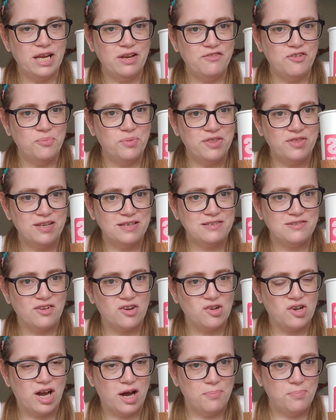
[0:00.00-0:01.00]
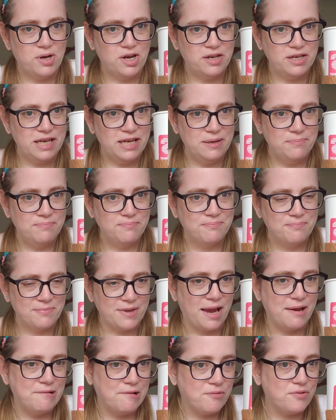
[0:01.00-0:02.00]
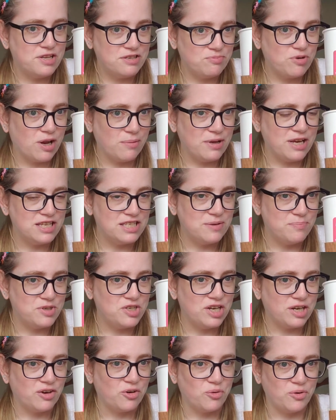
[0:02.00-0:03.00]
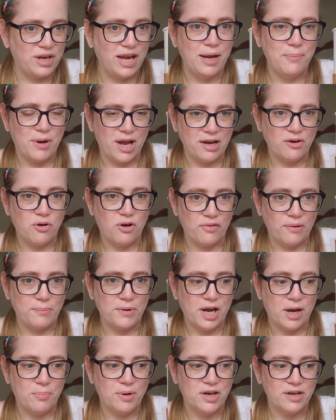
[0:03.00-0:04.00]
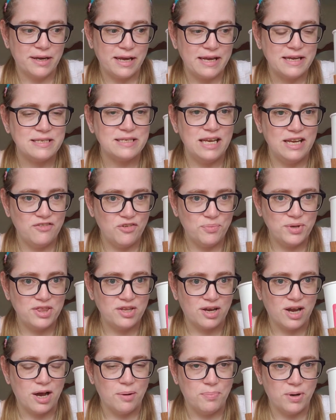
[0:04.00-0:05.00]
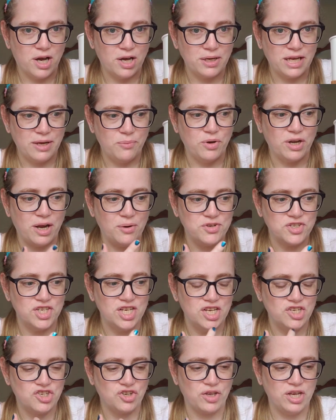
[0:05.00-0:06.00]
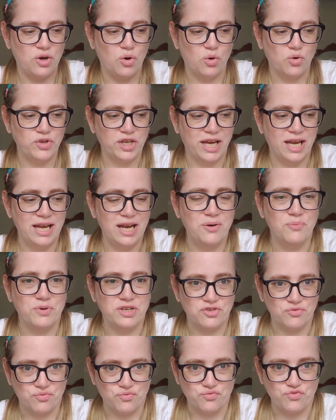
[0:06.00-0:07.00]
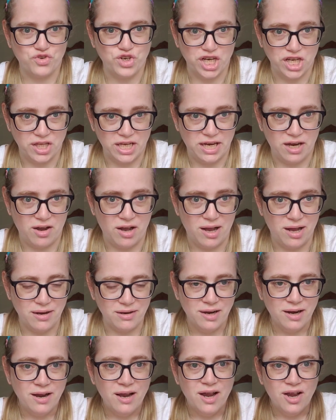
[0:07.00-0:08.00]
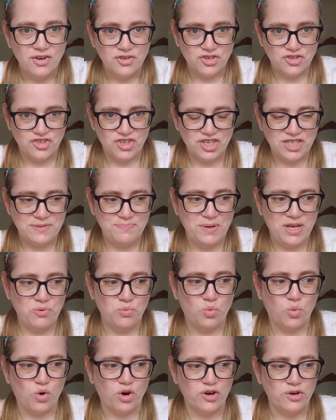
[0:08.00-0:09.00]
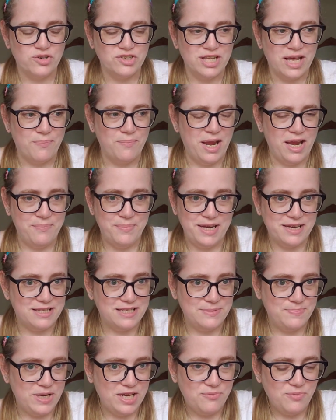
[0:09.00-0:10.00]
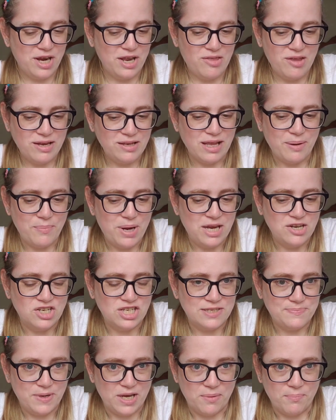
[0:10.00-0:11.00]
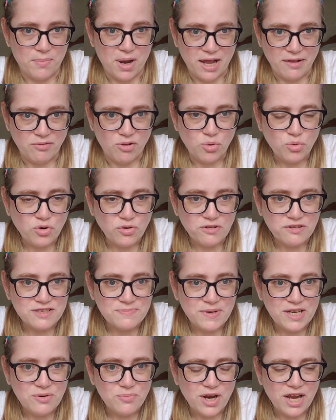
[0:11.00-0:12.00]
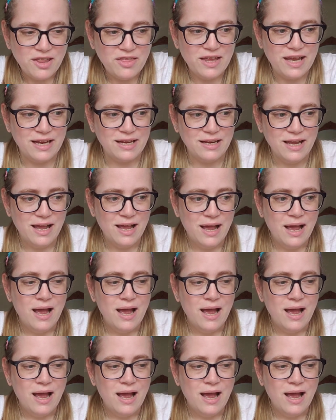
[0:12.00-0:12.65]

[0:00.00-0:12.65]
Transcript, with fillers: even with this little cup huggy, I know this probably has a particular name. I call them cup huggies. Even with the cup huggy, when I was initially holding it, it was really hot. So just be warned. That may be a Speedway thing. That may just be a my local Speedway thing.